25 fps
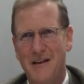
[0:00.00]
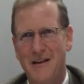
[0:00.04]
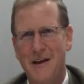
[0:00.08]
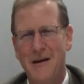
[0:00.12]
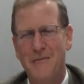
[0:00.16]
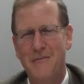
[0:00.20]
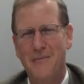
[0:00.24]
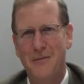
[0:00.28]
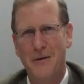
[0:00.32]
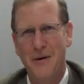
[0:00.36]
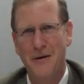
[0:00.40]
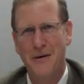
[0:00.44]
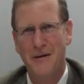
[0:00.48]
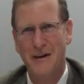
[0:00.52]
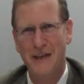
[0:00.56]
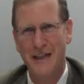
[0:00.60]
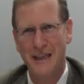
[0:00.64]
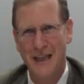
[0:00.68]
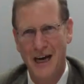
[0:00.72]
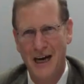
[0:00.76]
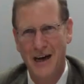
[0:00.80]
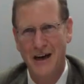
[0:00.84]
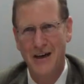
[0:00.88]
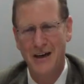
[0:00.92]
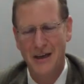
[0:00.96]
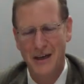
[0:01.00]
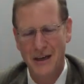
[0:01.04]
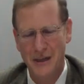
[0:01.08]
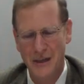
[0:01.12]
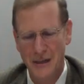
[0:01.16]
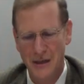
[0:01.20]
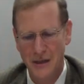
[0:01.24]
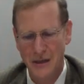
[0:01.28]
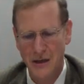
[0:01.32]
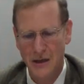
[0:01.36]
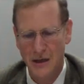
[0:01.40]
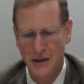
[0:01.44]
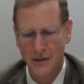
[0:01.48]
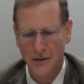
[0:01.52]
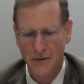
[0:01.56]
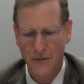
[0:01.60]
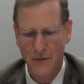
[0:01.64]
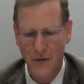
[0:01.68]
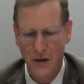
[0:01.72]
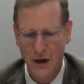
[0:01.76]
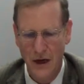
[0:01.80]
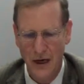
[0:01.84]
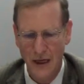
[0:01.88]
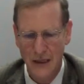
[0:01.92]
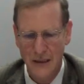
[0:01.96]
temporary darkness
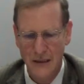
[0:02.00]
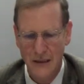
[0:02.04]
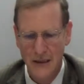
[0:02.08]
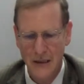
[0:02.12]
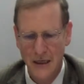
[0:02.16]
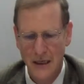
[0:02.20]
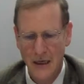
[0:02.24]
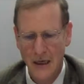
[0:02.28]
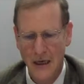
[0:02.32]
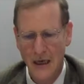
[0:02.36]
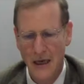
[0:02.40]
for us.